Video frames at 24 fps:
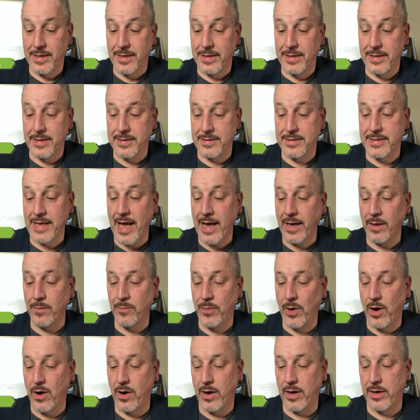The second
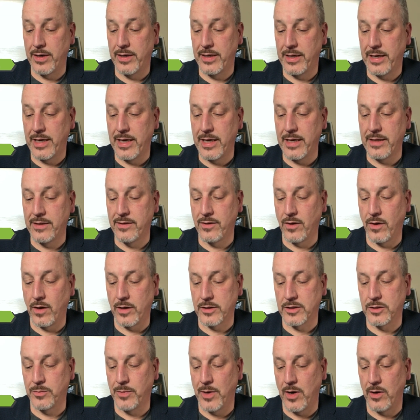part he
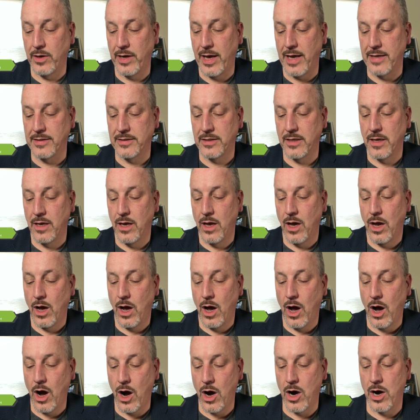talked about as
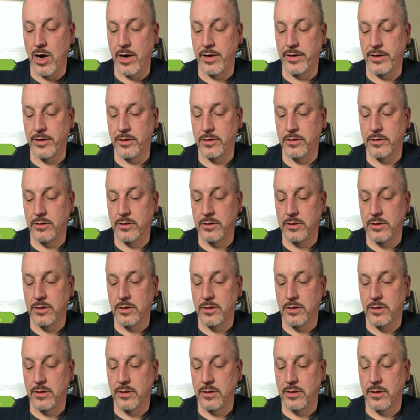hard.
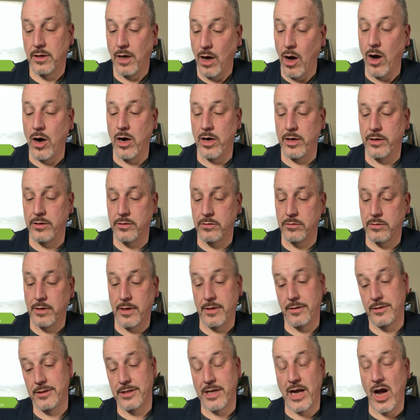I
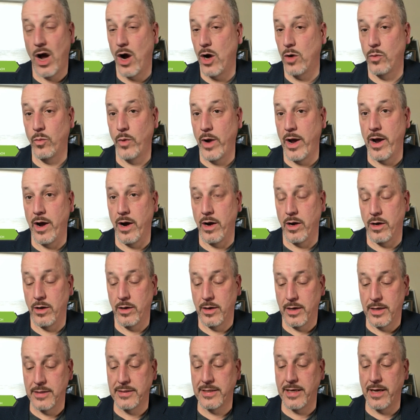didn't say hardware,
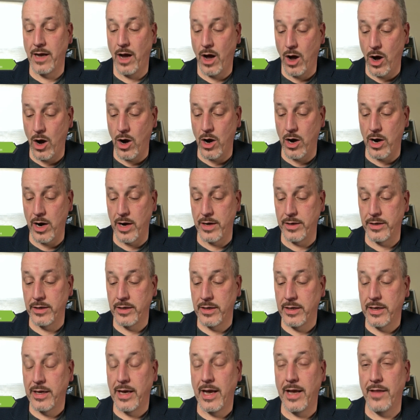I say hard.
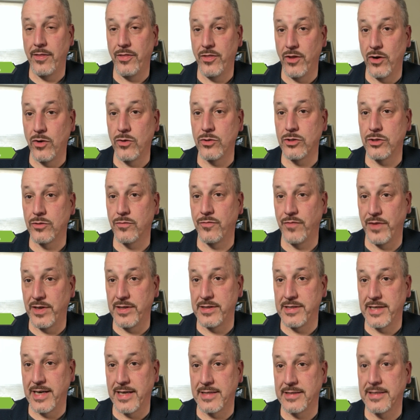And those are
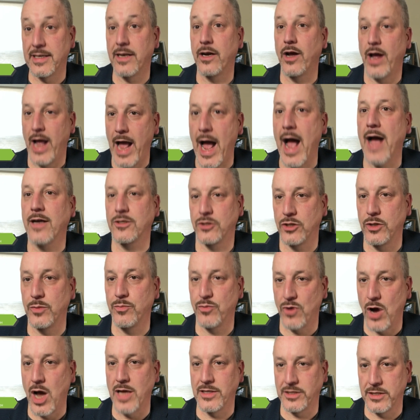fintechs that are actually
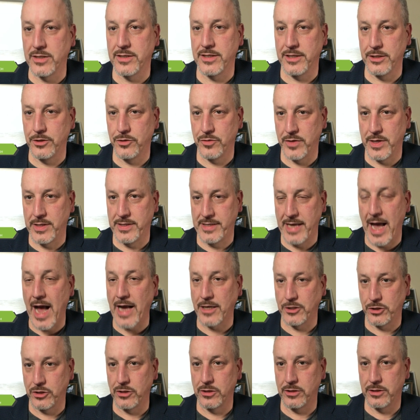processing
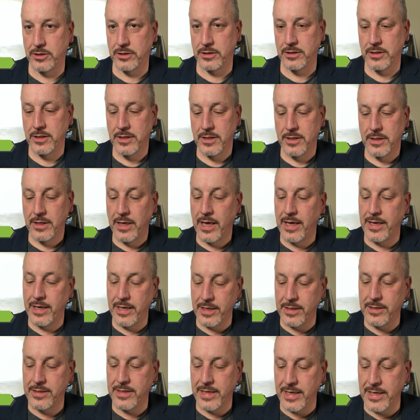transactions.
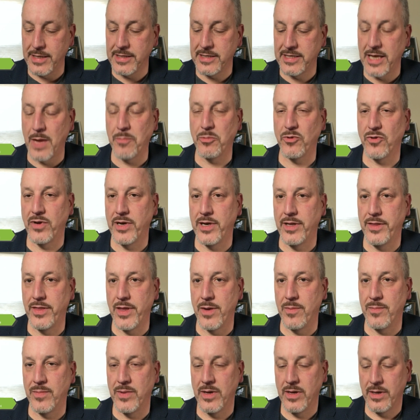And he separated
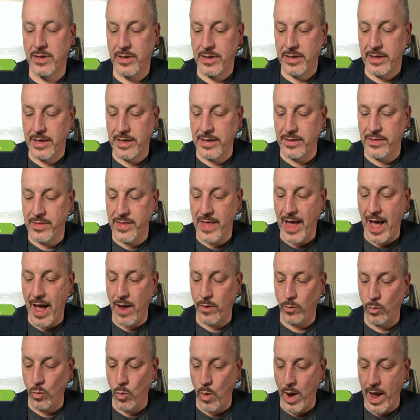them in that
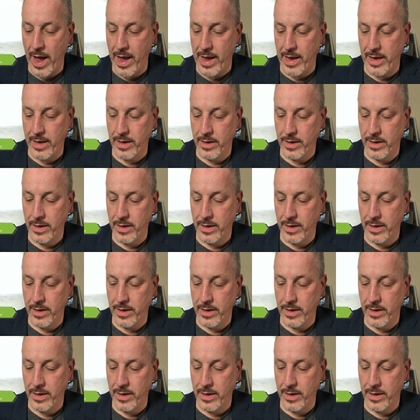way.